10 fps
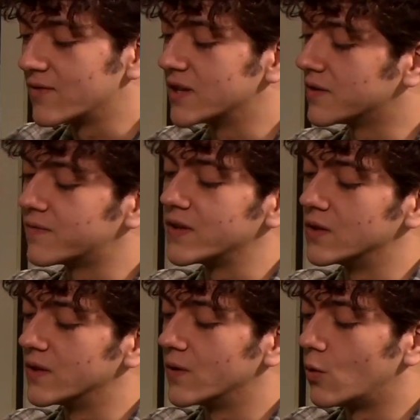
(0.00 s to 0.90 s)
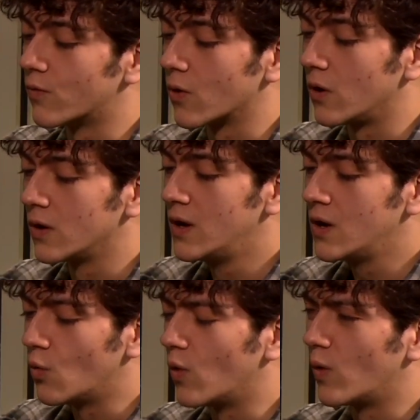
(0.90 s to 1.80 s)
of get the feel and the overall
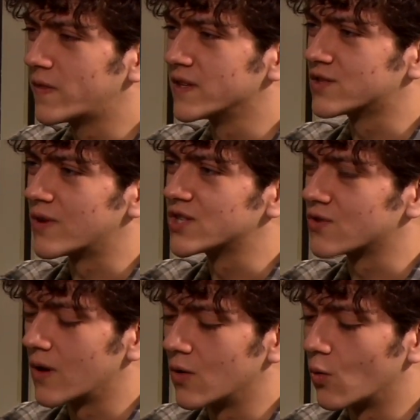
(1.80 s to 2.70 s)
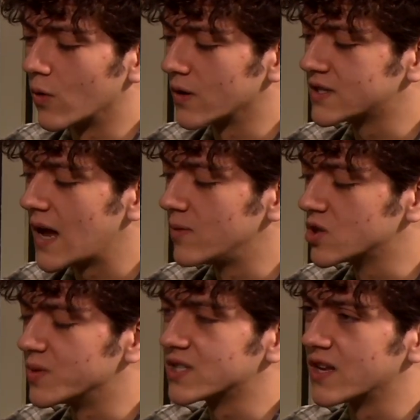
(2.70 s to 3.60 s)
what this restaurant or
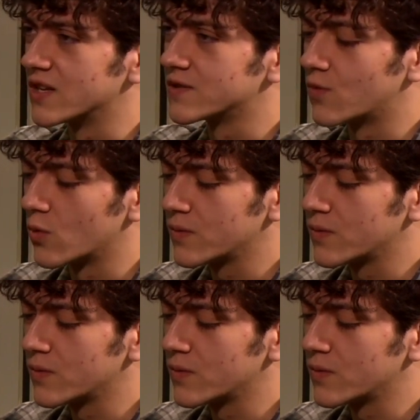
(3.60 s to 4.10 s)
establishment stands for.